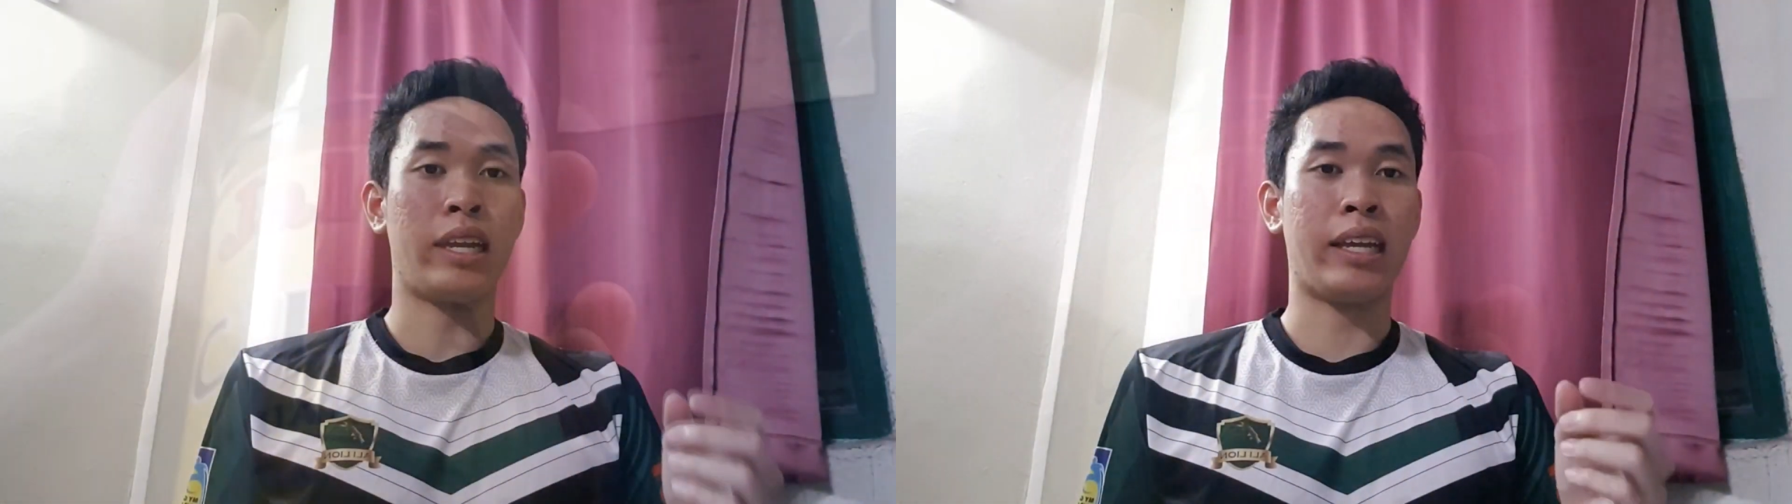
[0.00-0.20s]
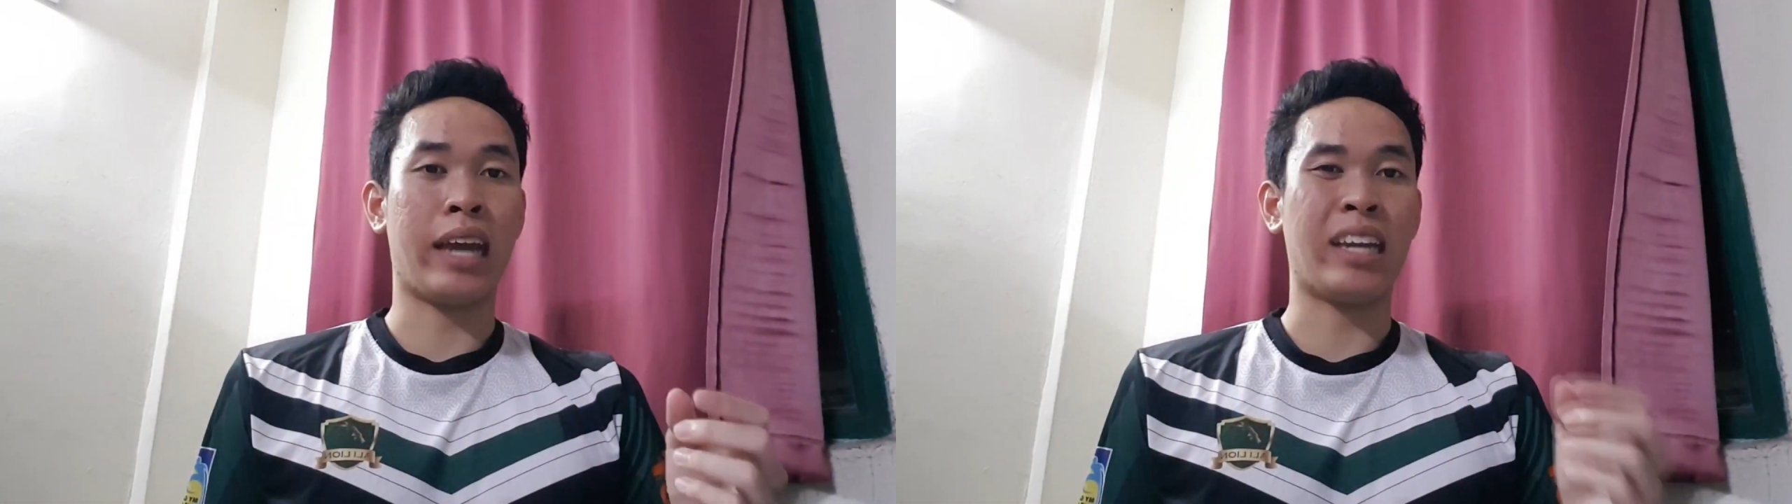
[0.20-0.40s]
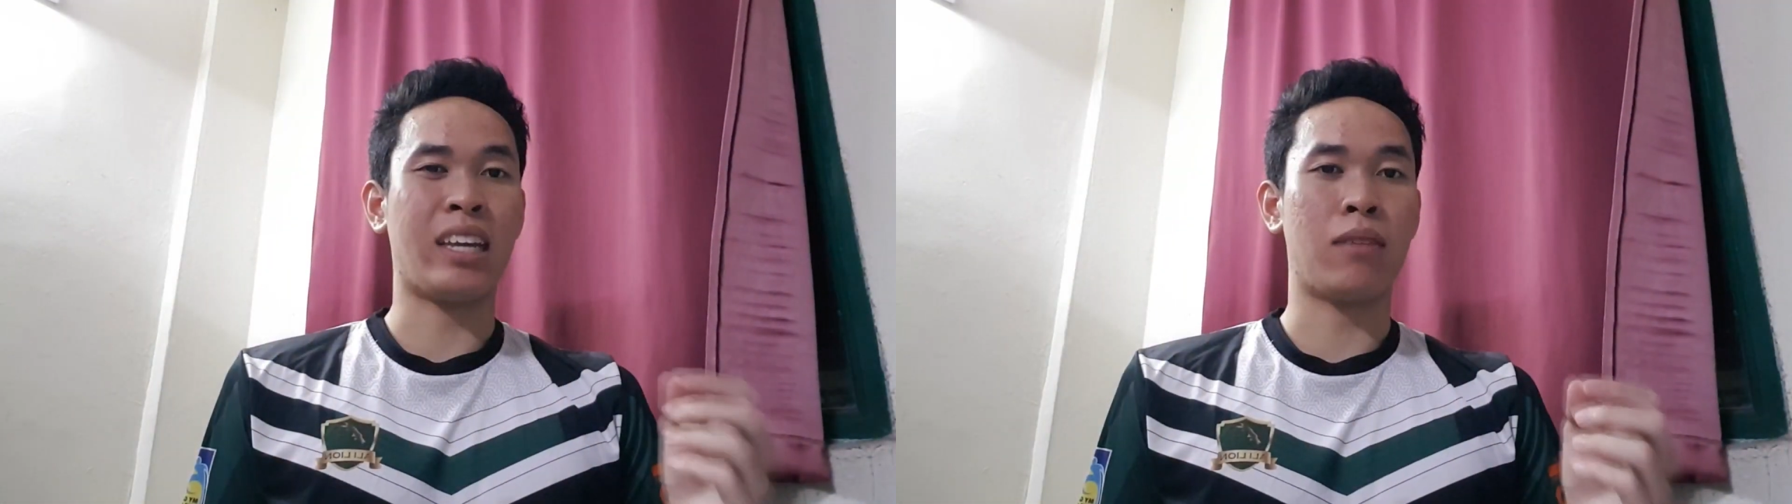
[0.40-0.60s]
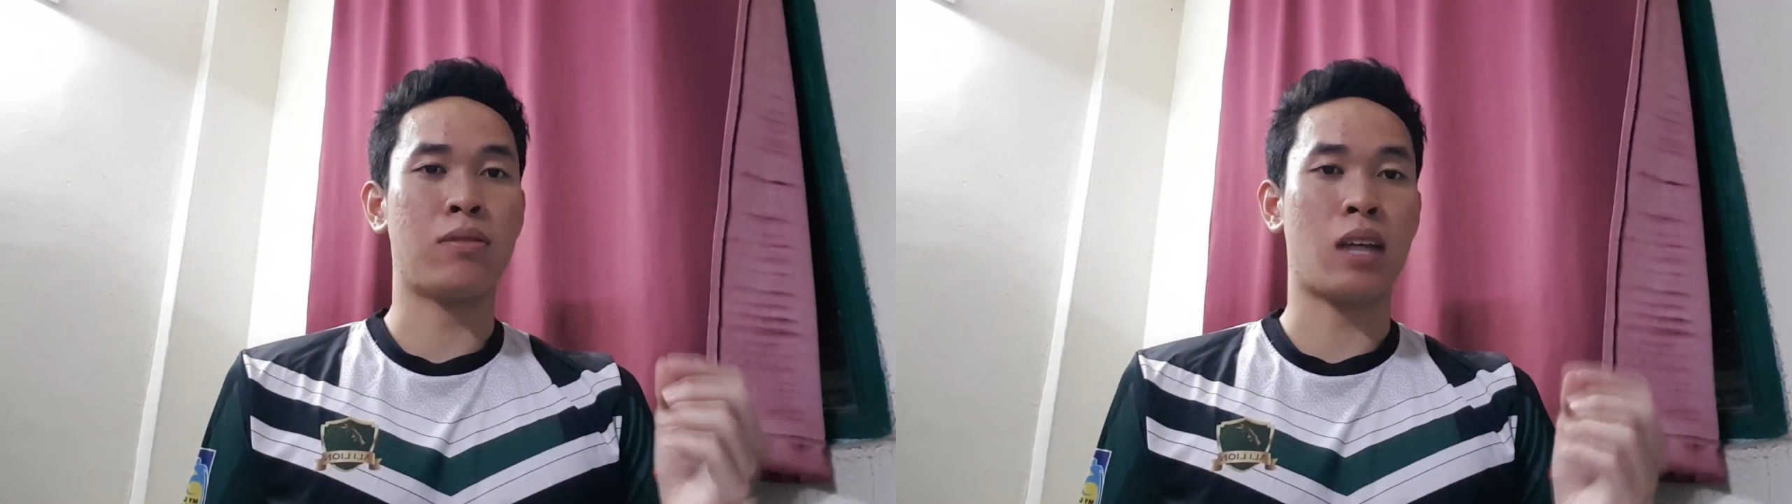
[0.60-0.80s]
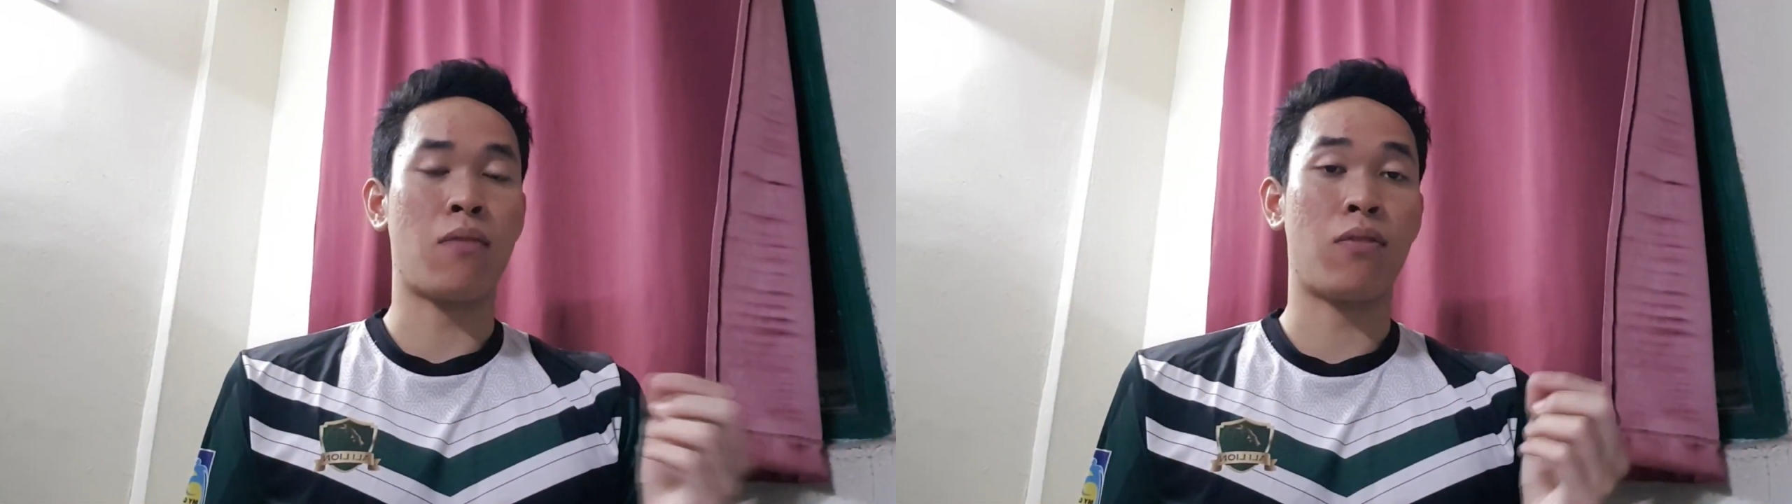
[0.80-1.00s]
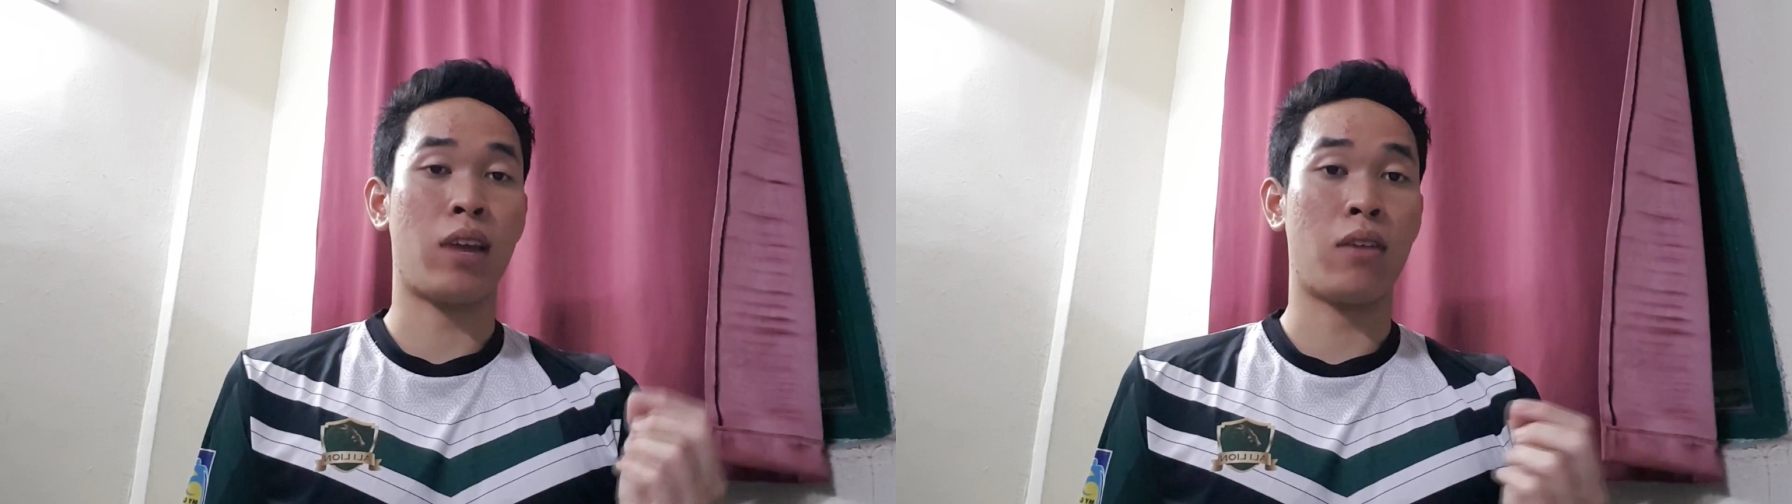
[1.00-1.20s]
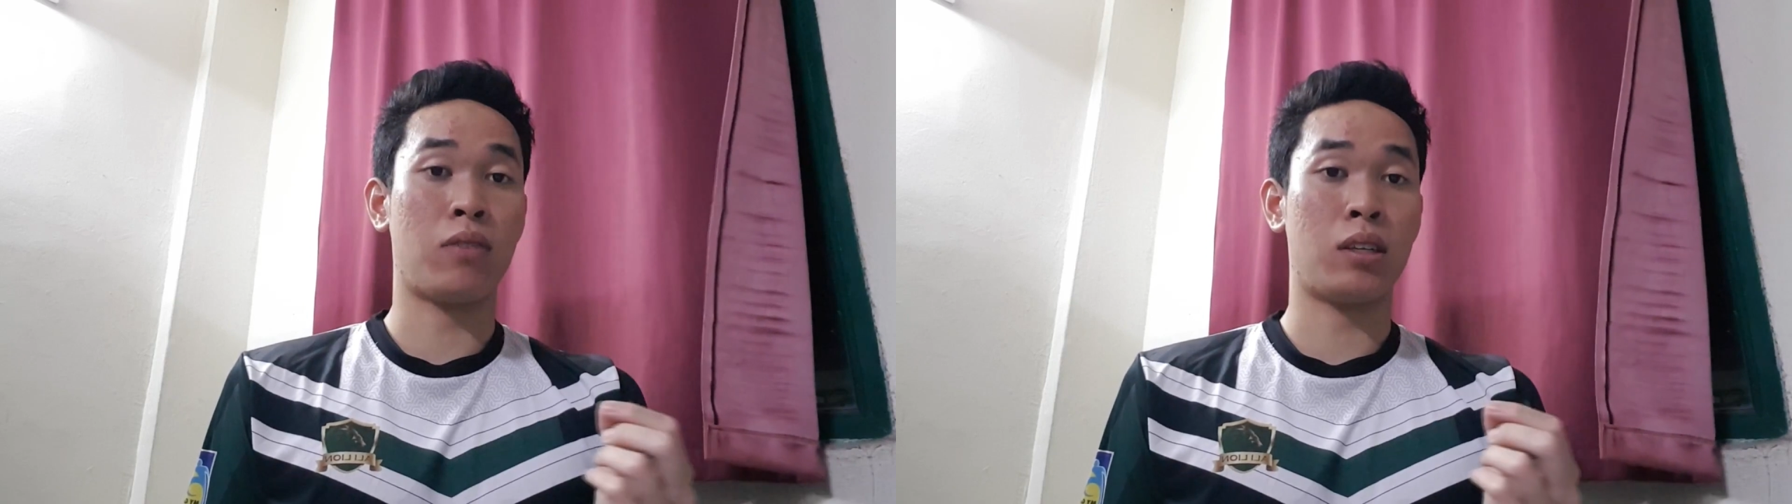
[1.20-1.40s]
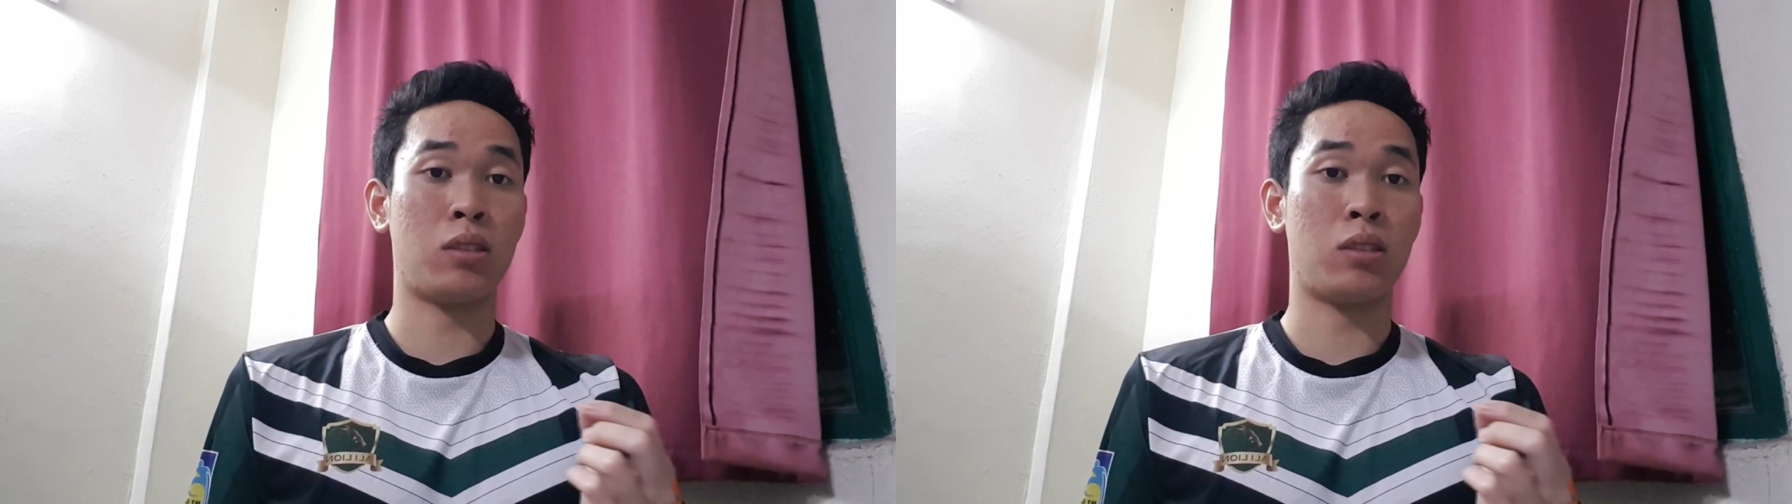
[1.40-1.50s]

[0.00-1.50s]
it can give some flavor